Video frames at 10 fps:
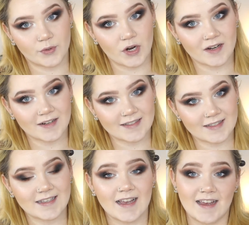
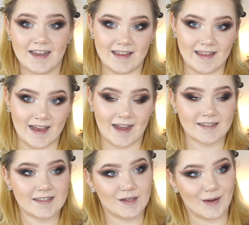products
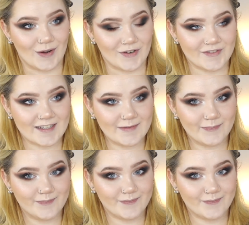that often.